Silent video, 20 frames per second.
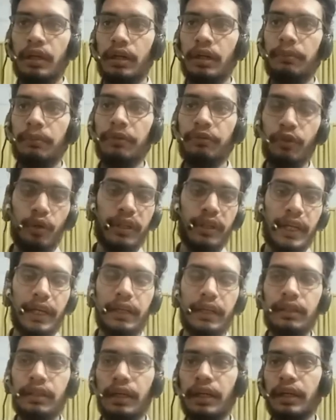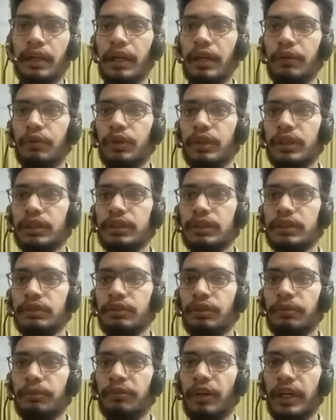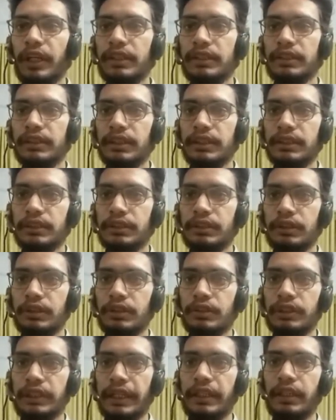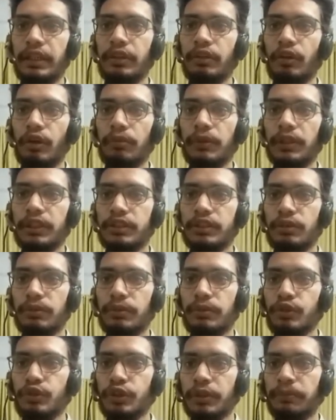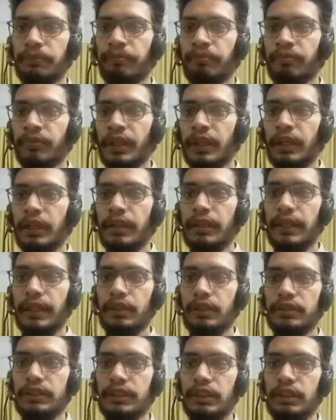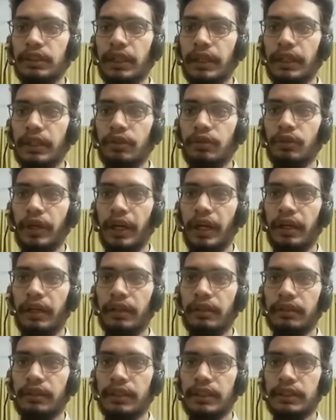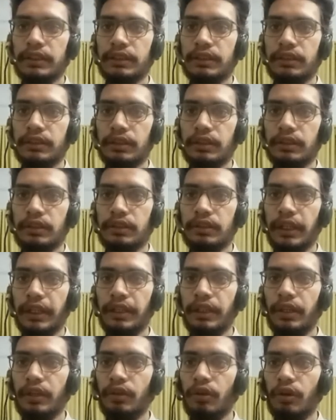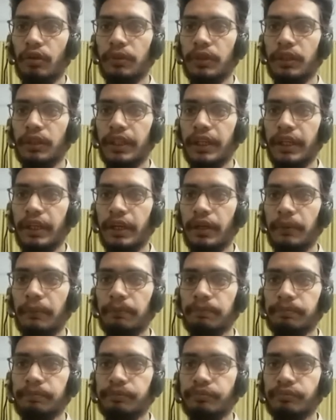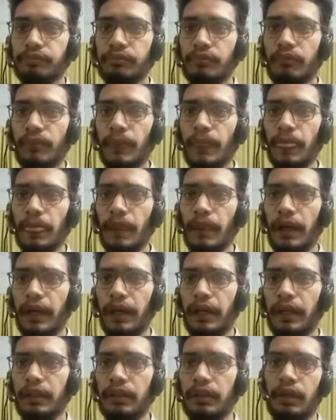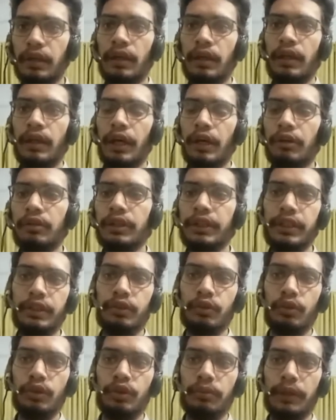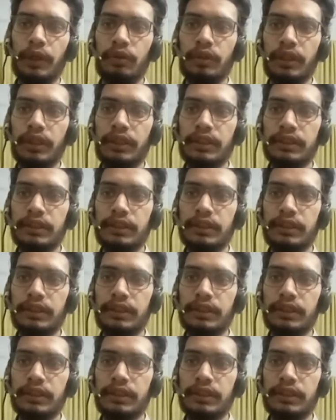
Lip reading: Before that, I want to just revise this standard normal distribution that you see that you had this standard normal data. And I already told you about that.